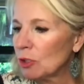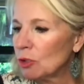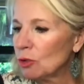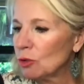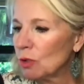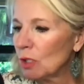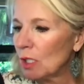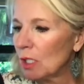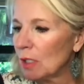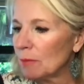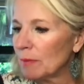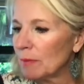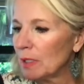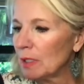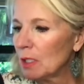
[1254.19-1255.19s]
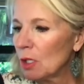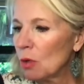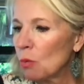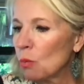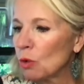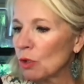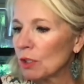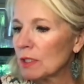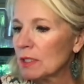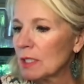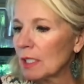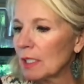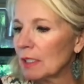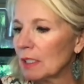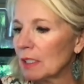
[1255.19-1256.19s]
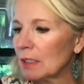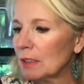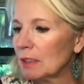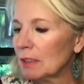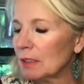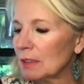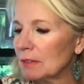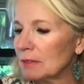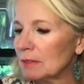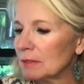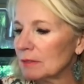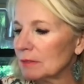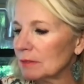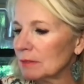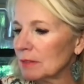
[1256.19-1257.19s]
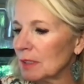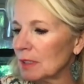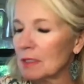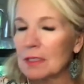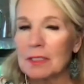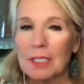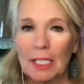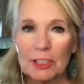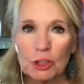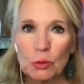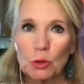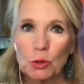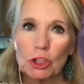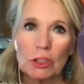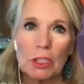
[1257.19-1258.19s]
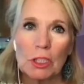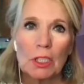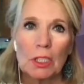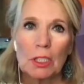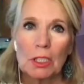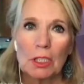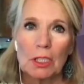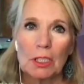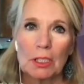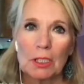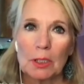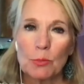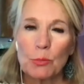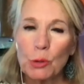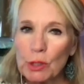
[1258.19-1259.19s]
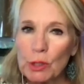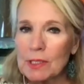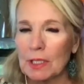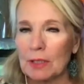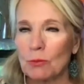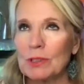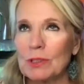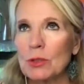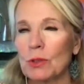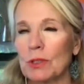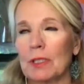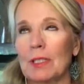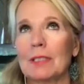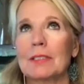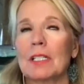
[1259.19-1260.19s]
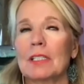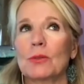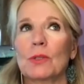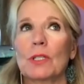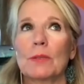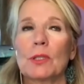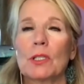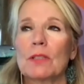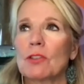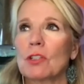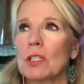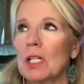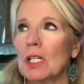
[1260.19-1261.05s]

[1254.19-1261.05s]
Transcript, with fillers: who um, works in a, a, a sexual. Uh, prison. What's the word? That's not the word I'm looking for.